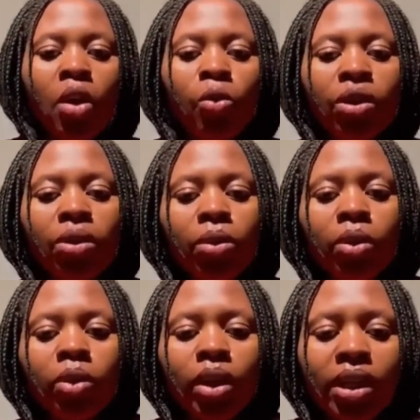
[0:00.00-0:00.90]
with the
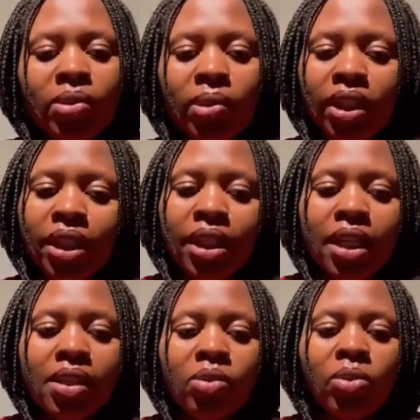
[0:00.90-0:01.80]
local council
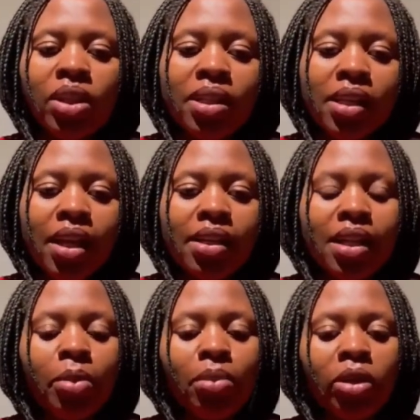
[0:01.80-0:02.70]
leaders to
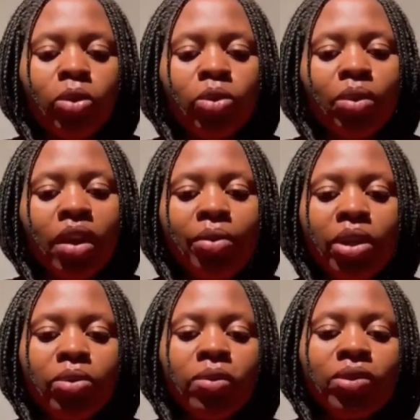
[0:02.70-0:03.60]
discuss about the
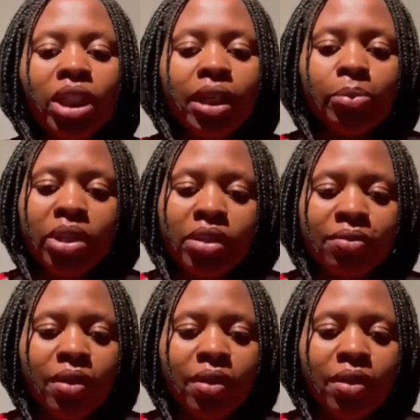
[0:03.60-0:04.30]
rate of gender-based